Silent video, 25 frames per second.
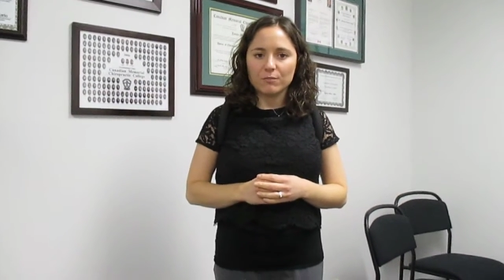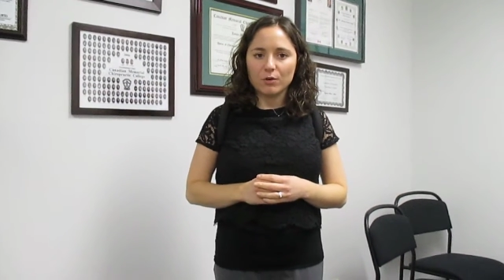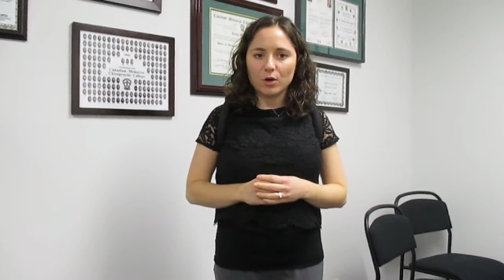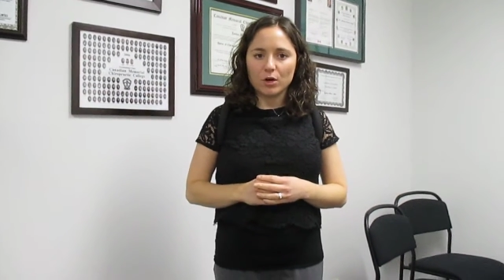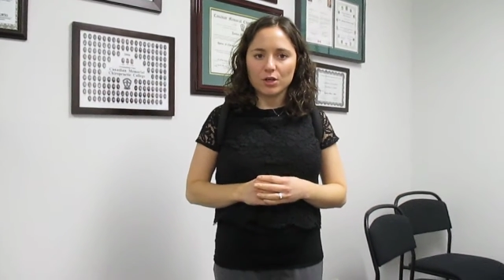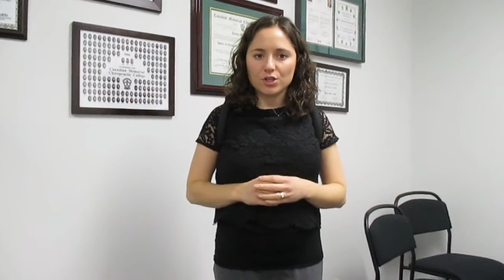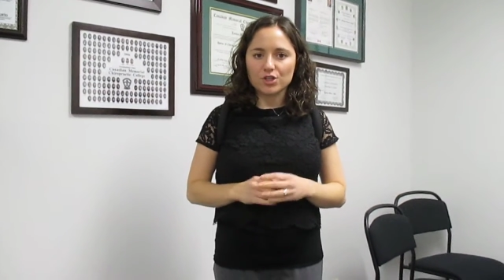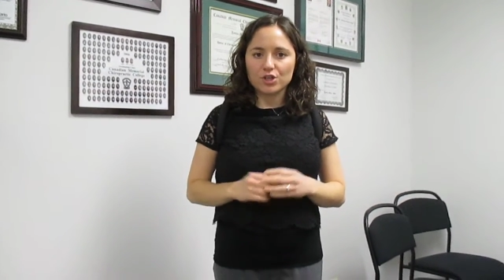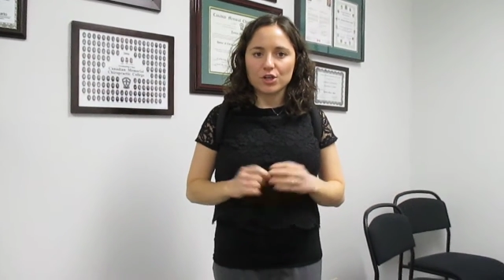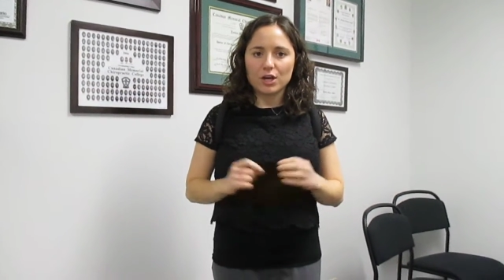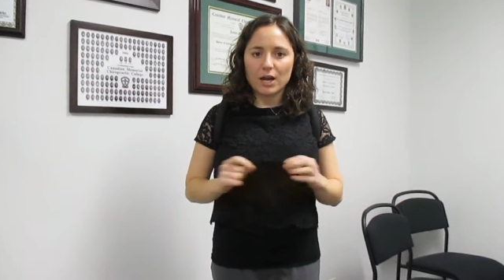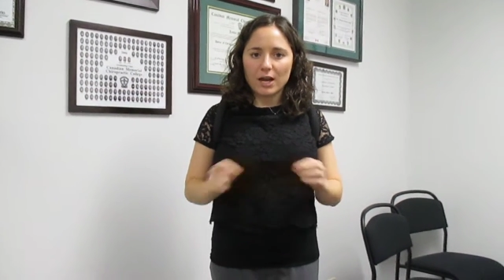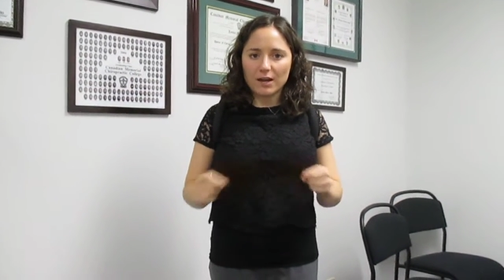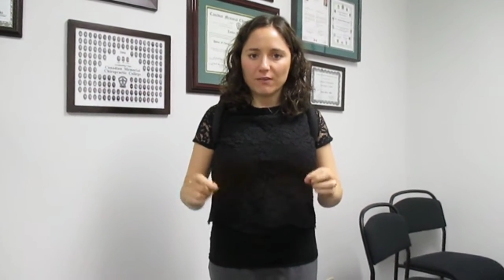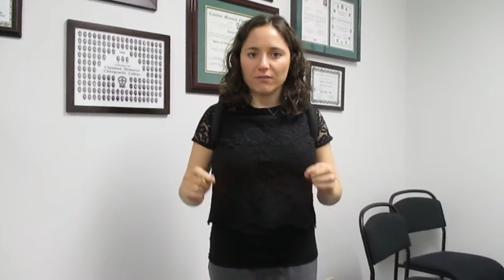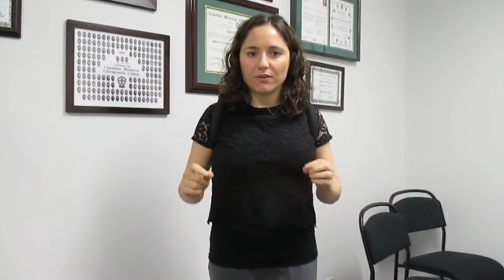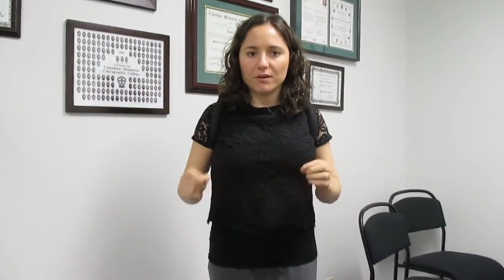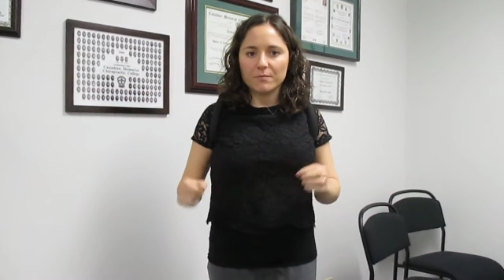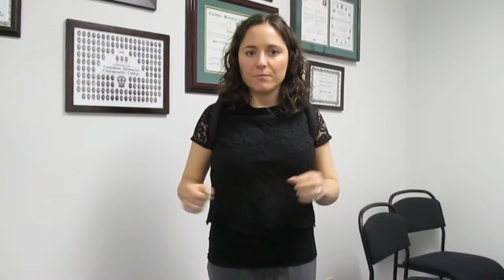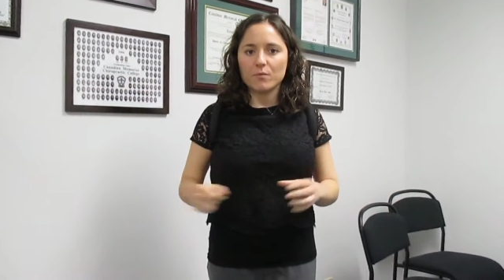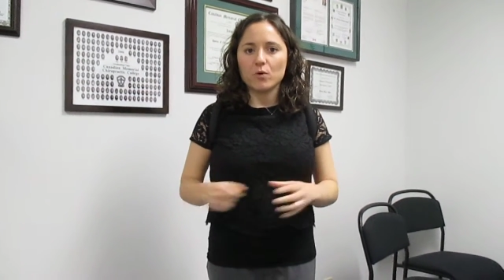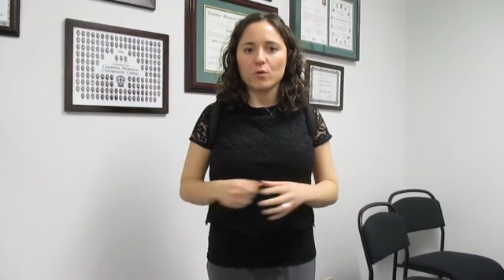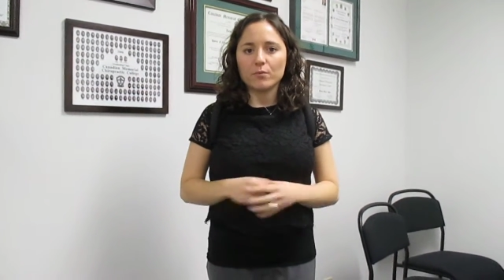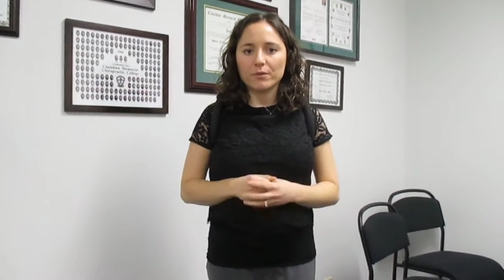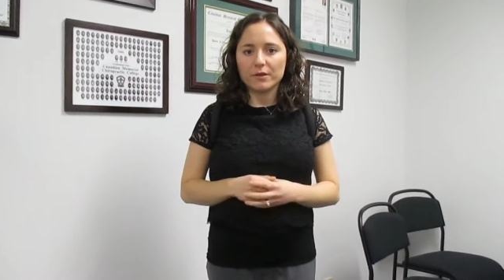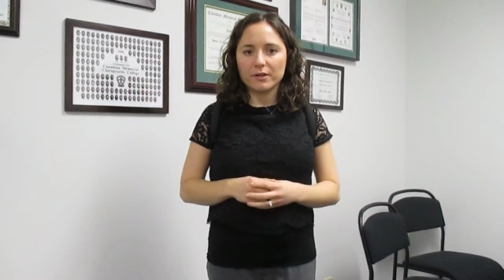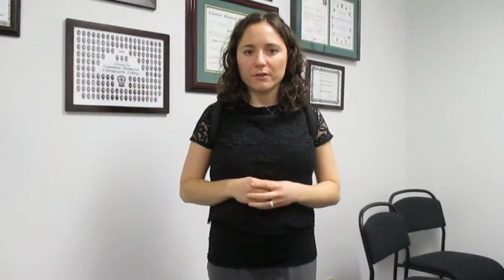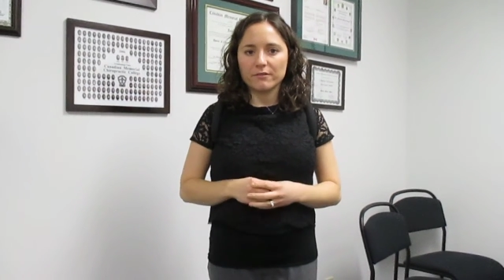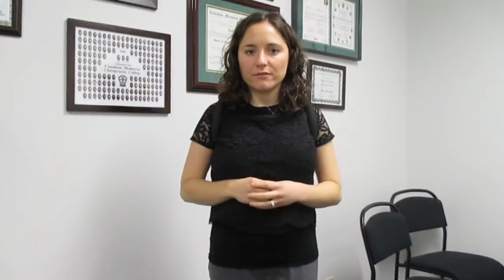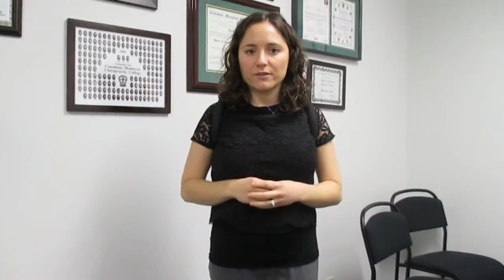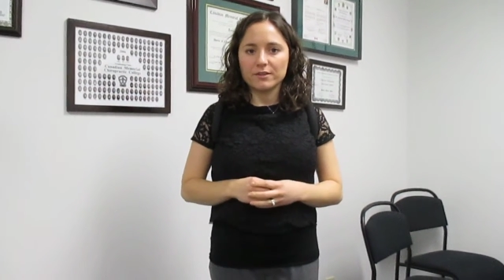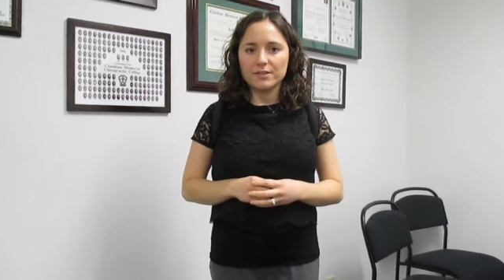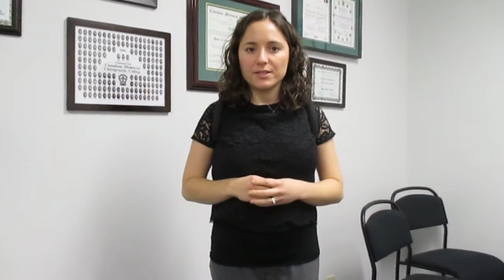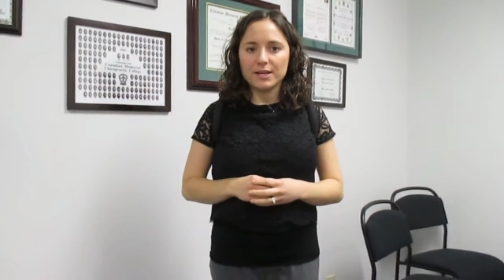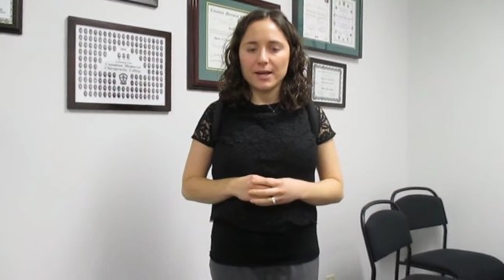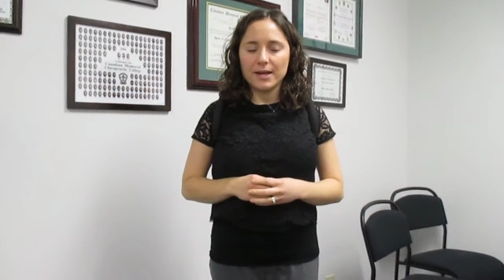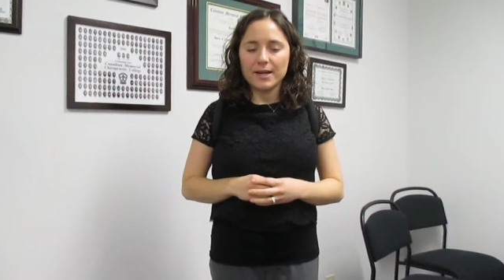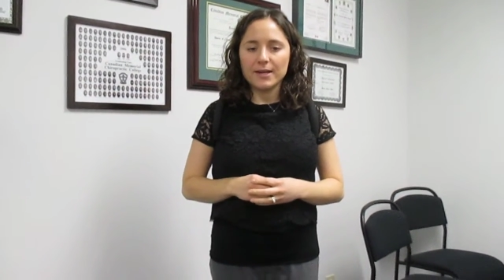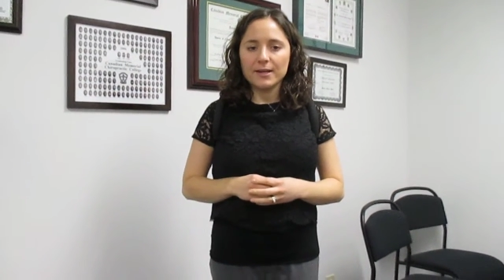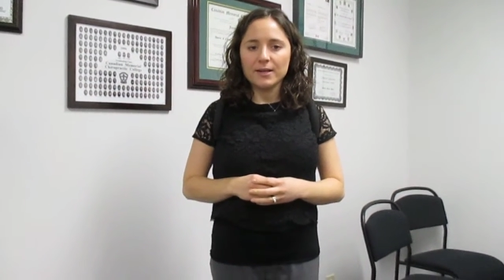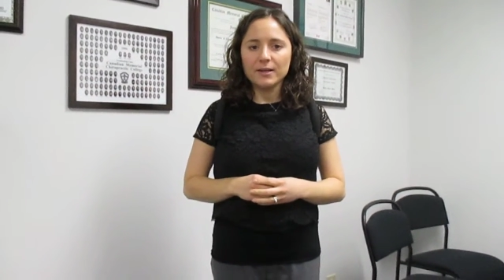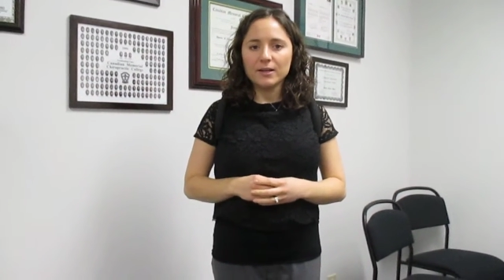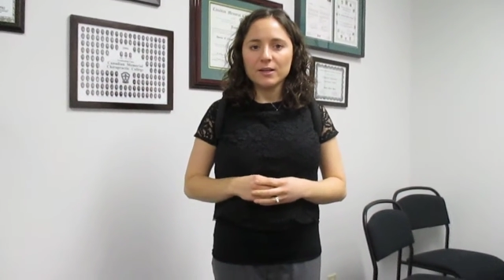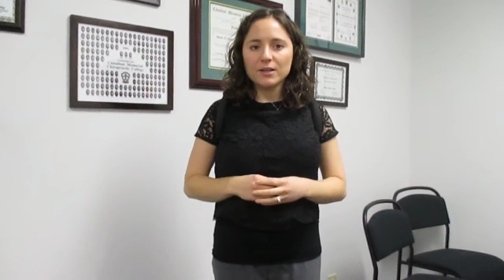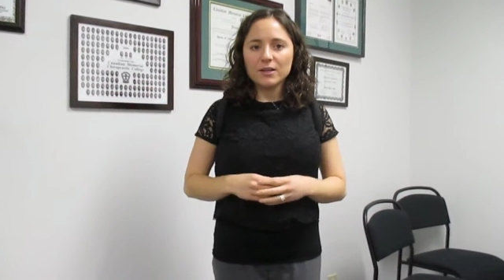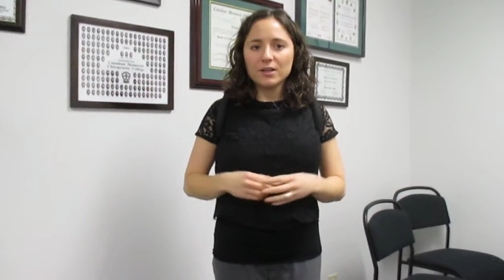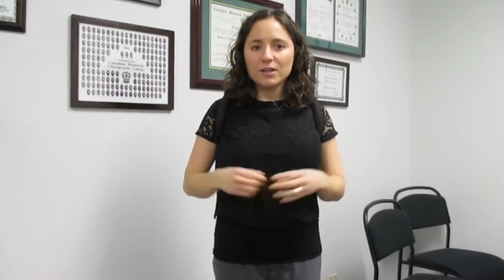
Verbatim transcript: posture every moment of the day.